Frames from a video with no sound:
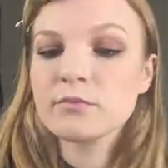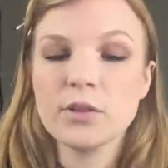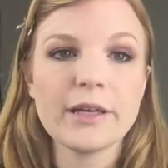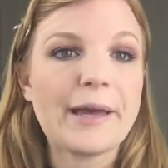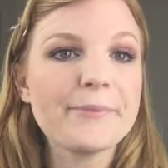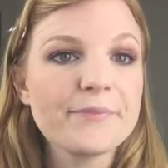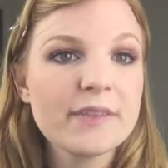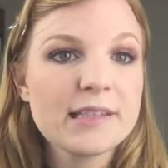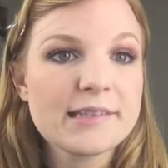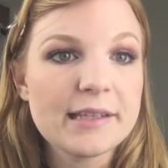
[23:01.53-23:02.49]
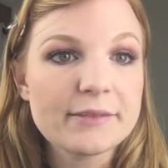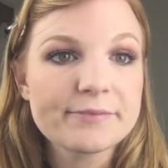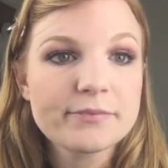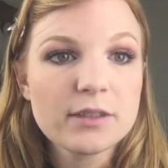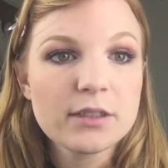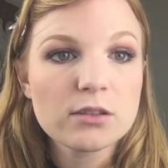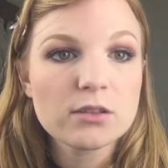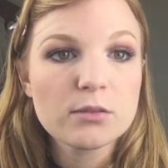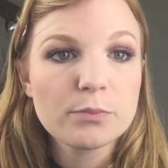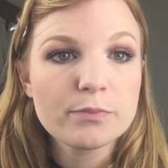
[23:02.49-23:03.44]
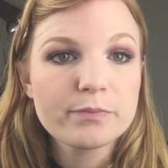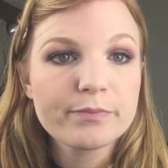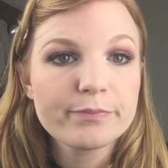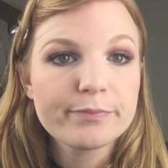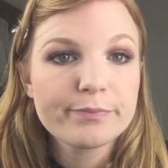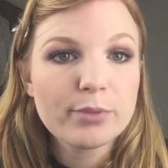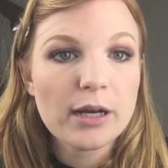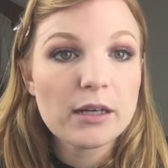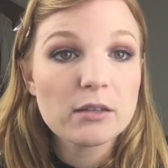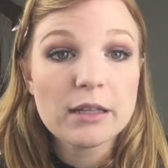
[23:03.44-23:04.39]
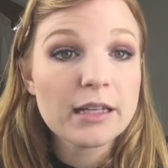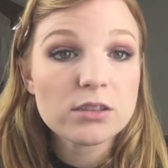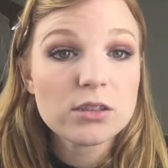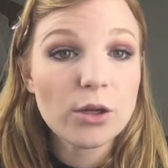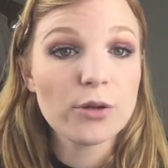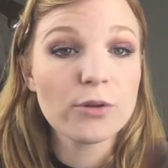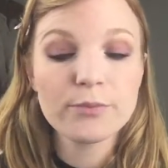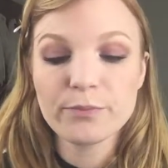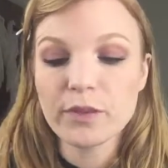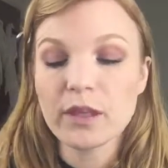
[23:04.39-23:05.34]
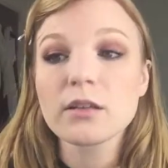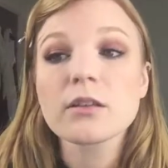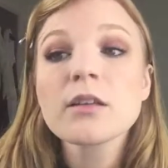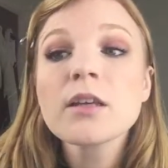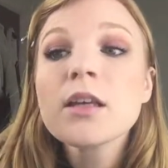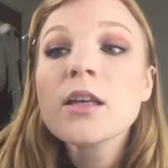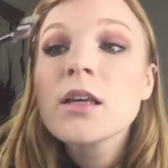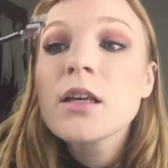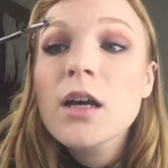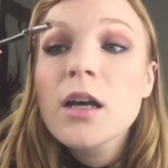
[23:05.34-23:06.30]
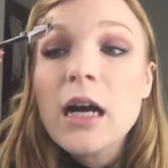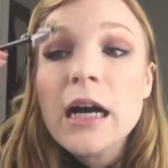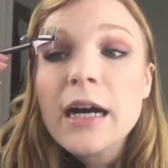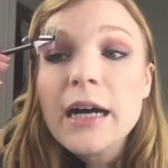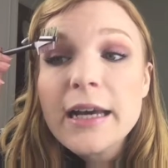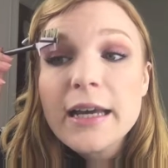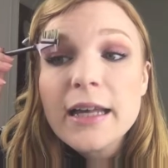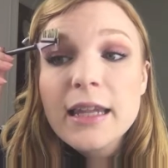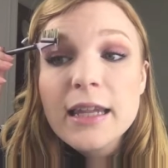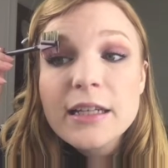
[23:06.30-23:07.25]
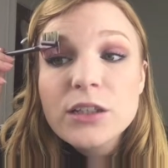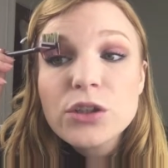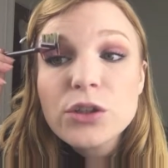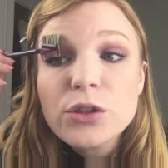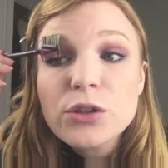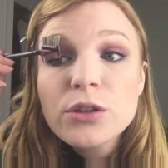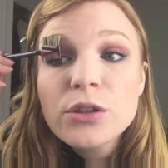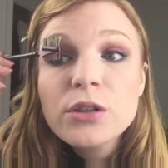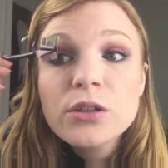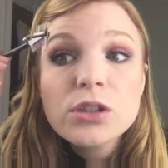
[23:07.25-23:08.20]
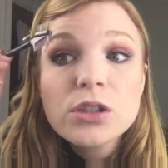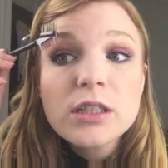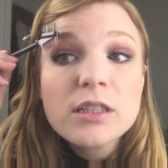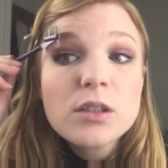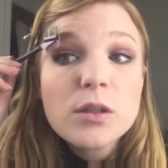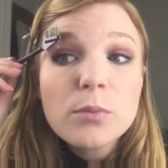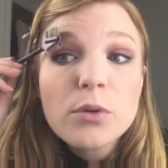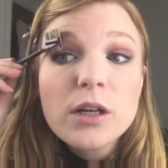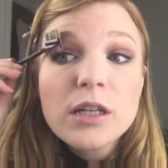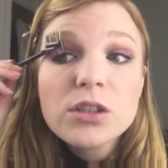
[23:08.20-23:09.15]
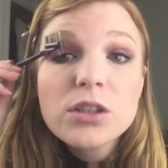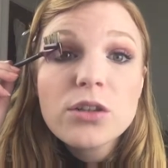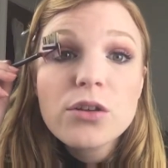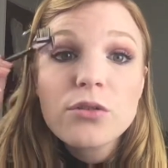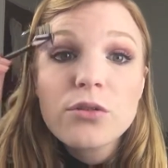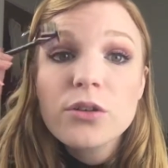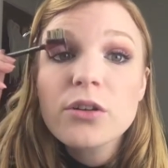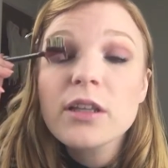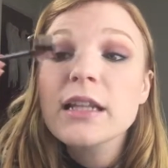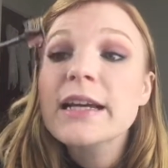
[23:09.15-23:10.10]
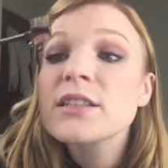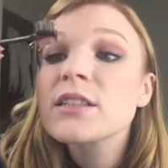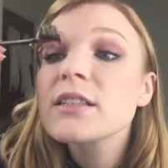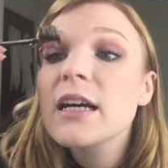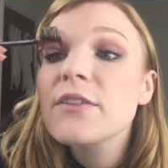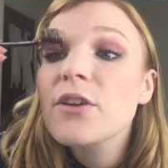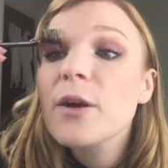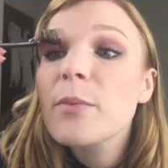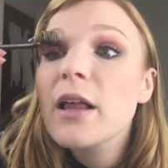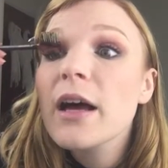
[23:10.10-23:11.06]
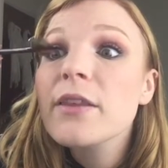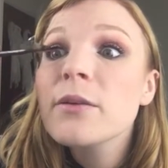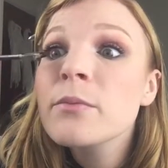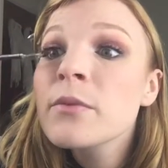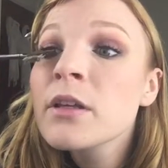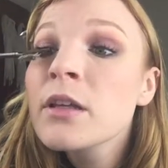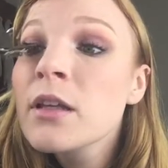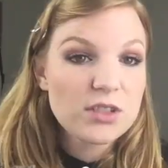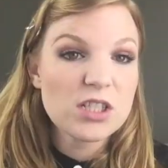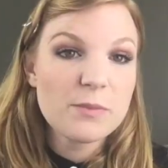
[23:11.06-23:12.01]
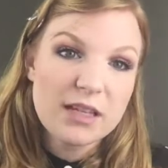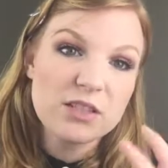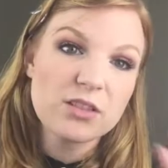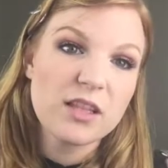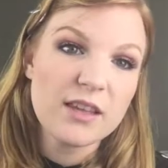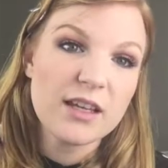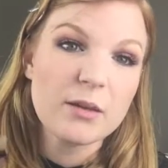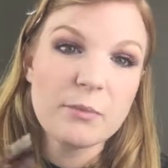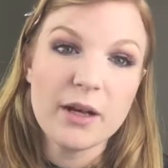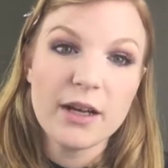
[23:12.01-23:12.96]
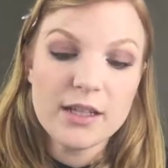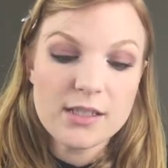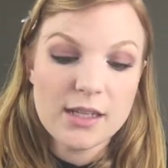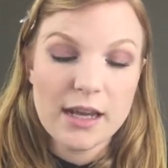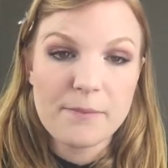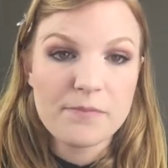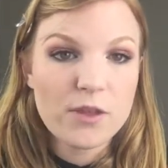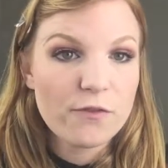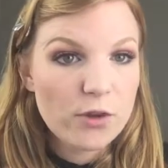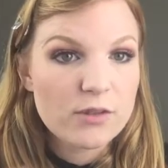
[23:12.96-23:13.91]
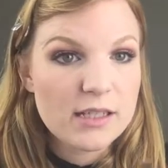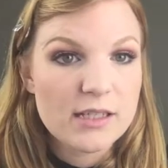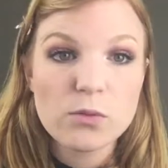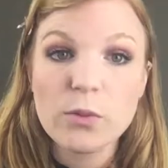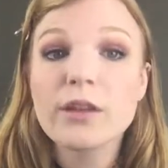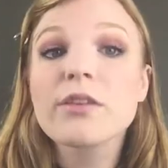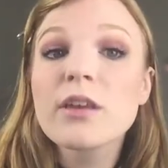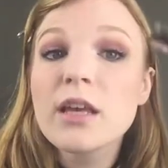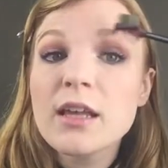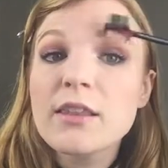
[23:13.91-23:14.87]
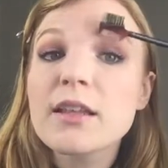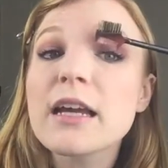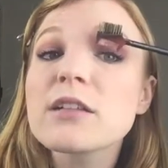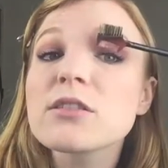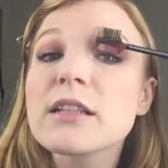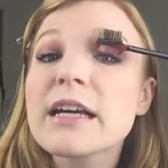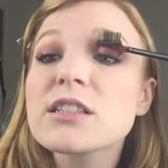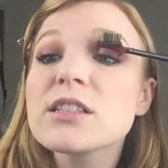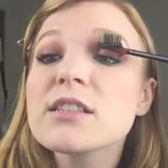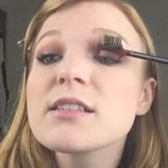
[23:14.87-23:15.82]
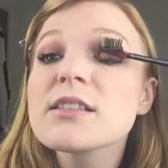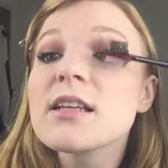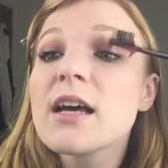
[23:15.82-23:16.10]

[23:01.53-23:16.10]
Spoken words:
Okay, this thing, little brow lash comb thing. I like to just brush through the lashes after I apply them, just to make sure that they're combined, the falsies with the natural lashes.